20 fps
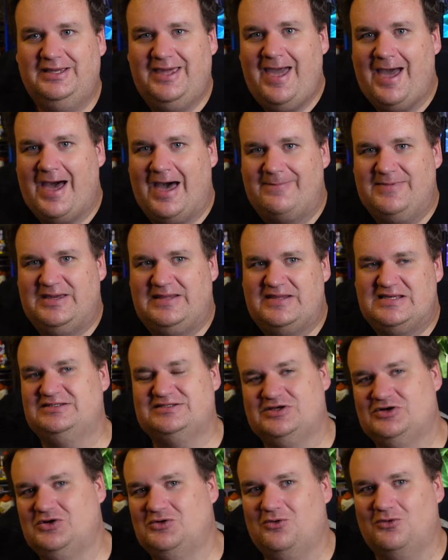yeah, I mean,
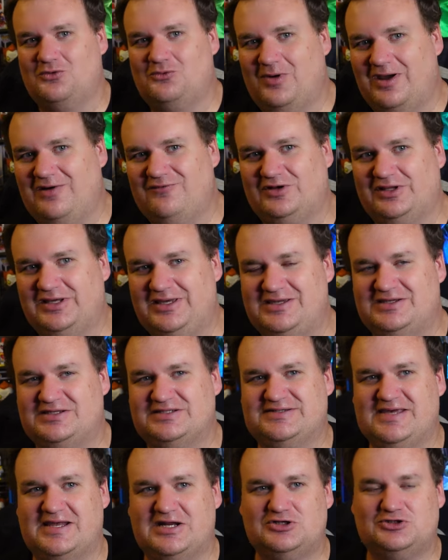so Waverly
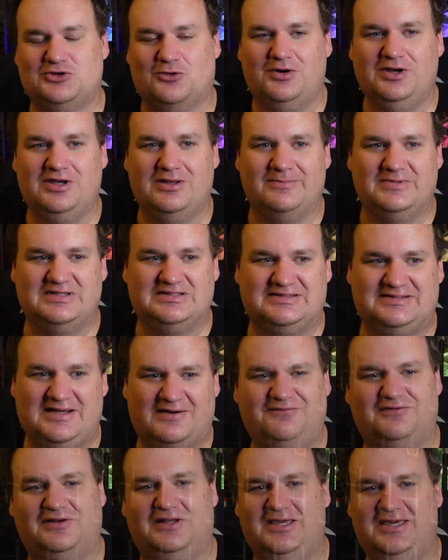Hills Sanatorium is
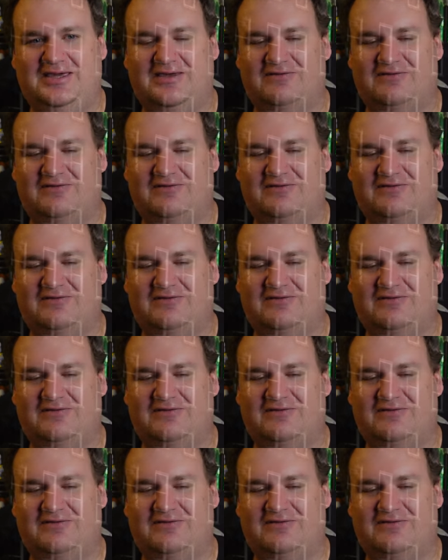definitely